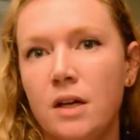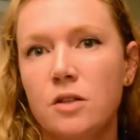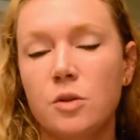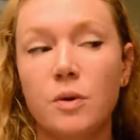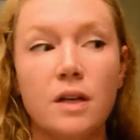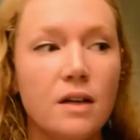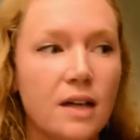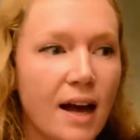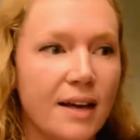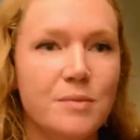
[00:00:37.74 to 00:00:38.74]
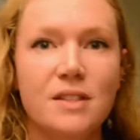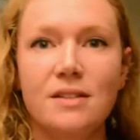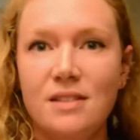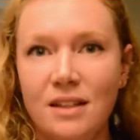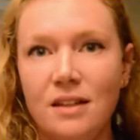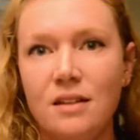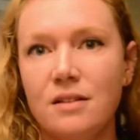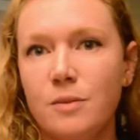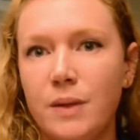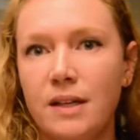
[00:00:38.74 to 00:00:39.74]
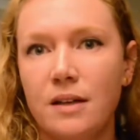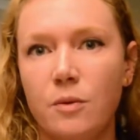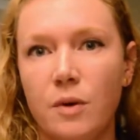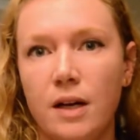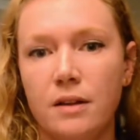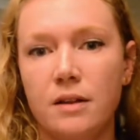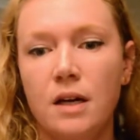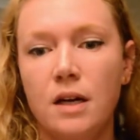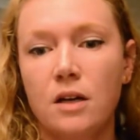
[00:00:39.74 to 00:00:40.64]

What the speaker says: So we're here at IMTC speaking with